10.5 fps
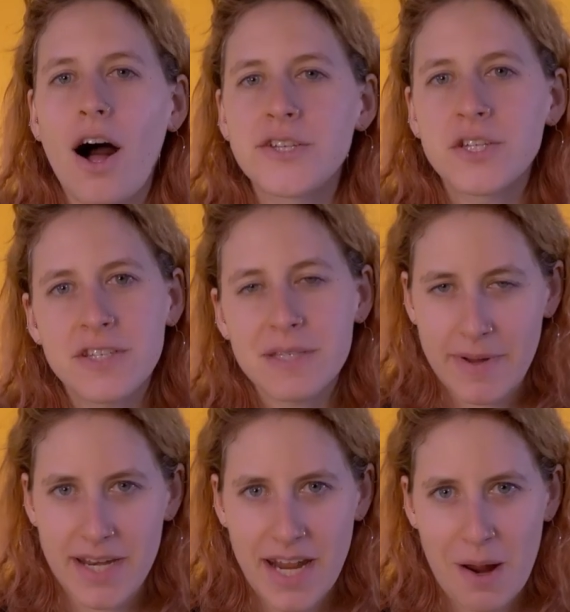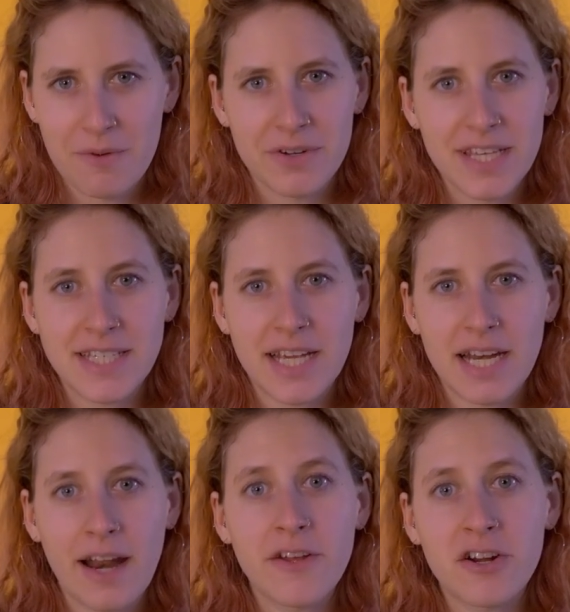Also this Monday, we're
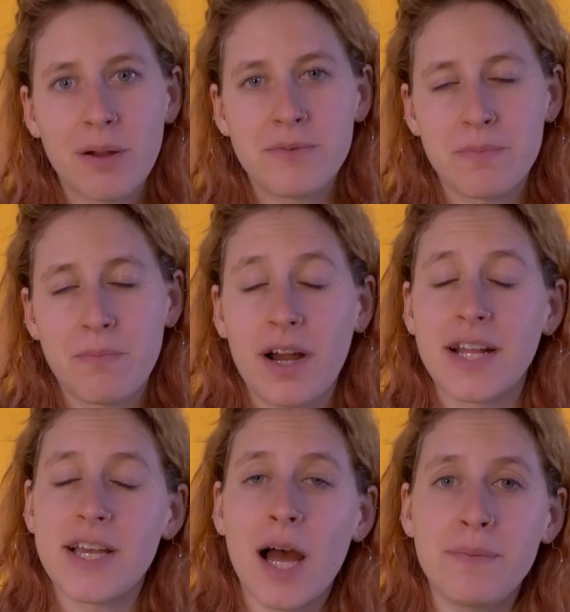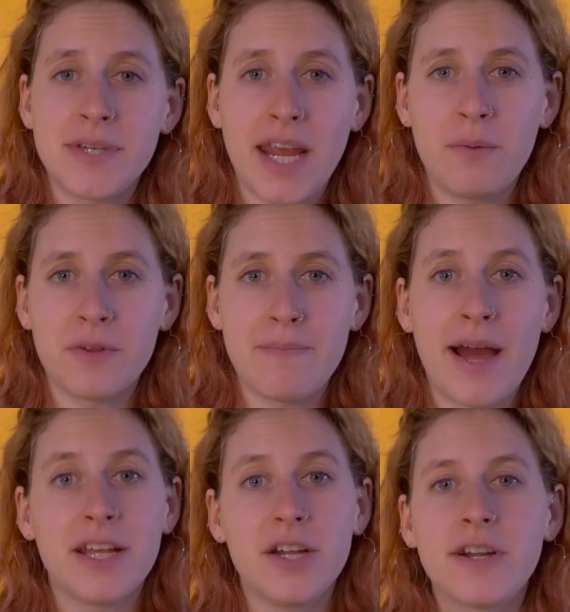releasing another crypto markets update with
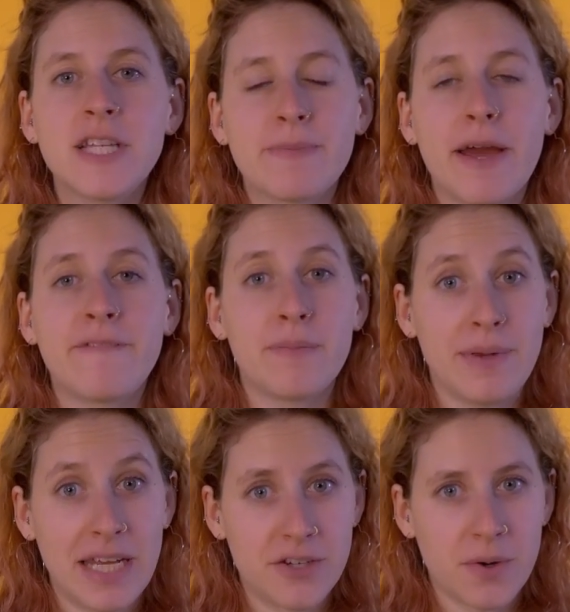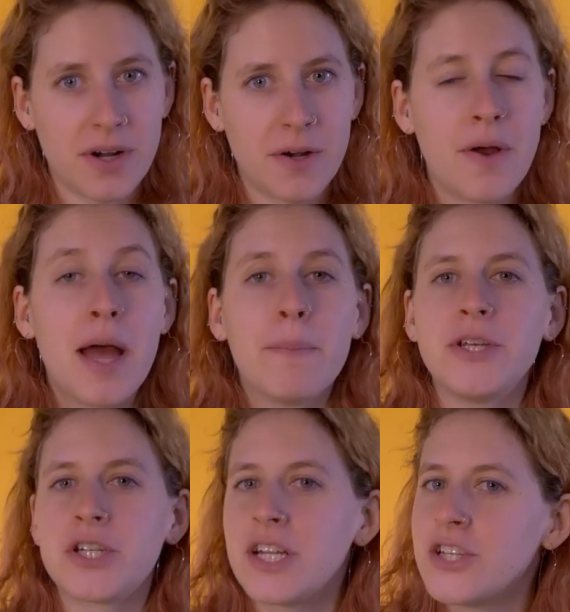Maddie Greenspan from eToro.
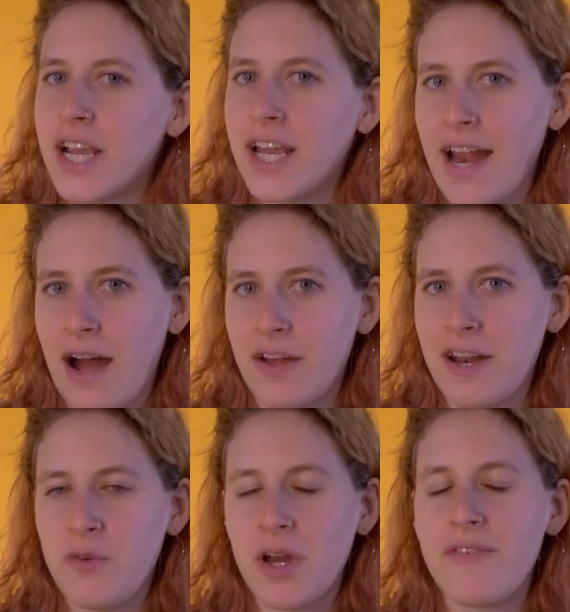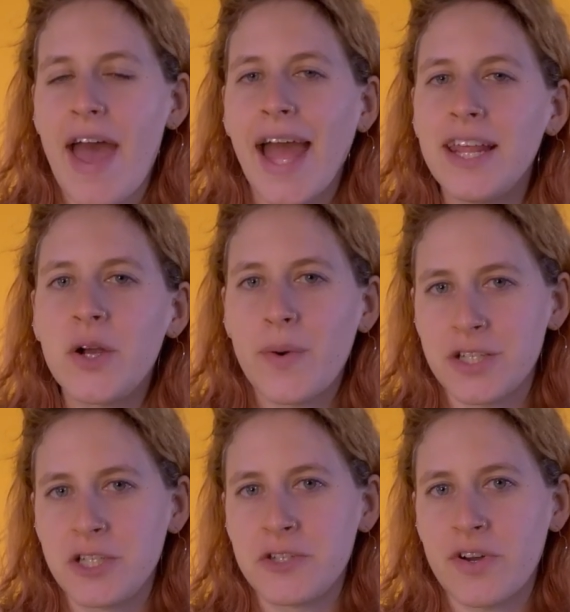Be sure to check it out, and if you have any
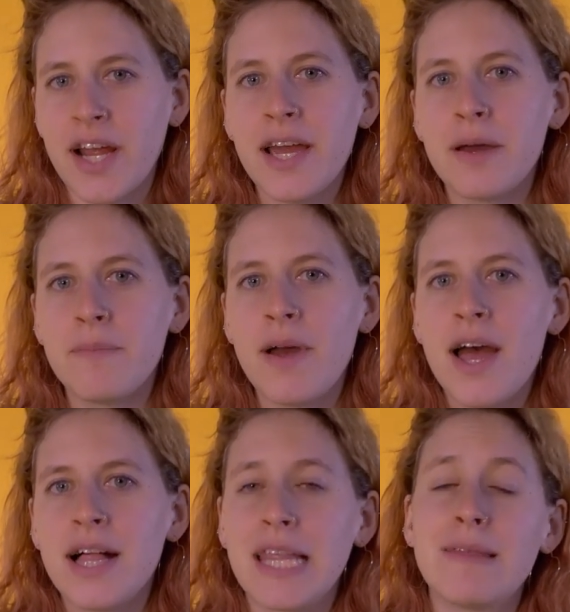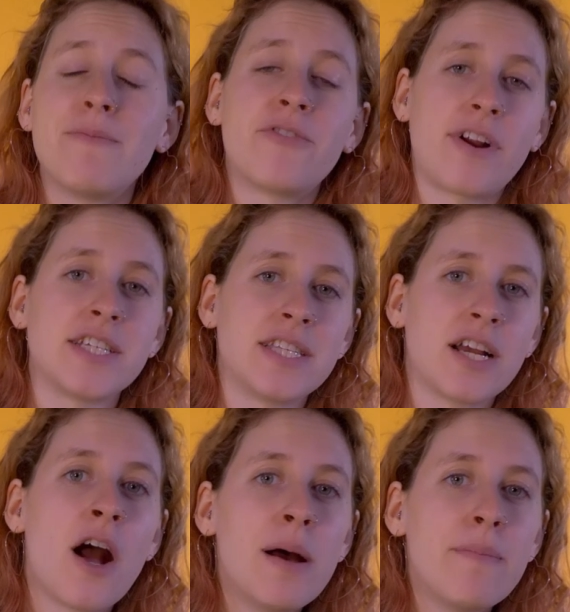questions for him, leave them for us in
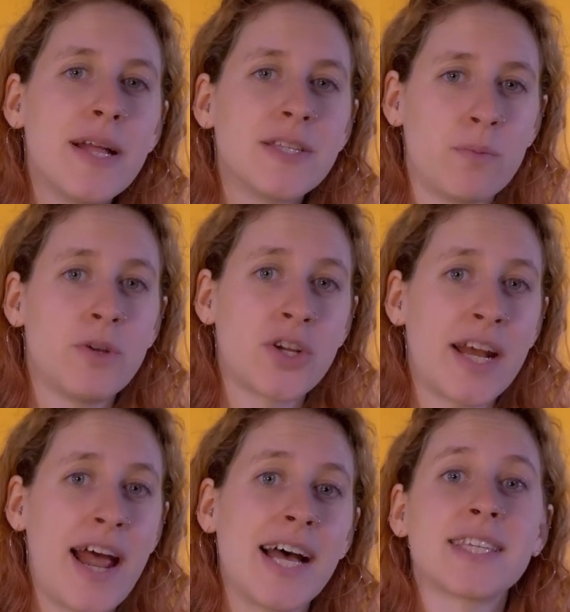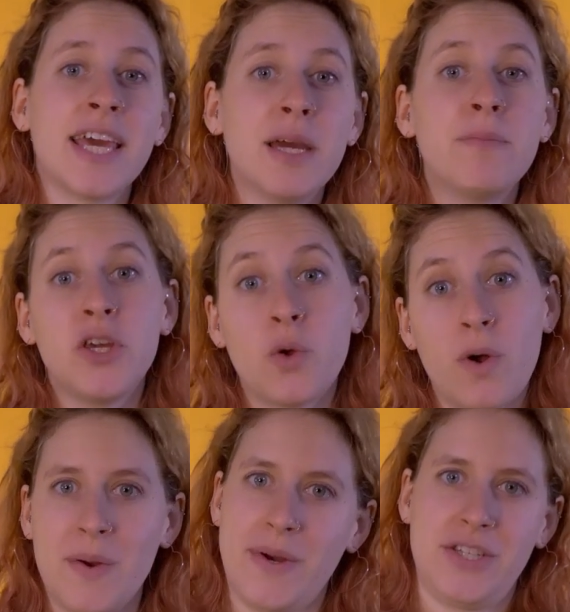the comments and we'll try to ask him
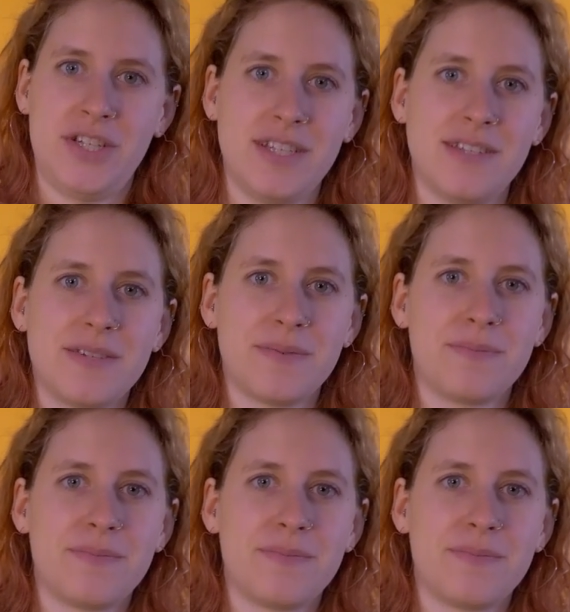your questions.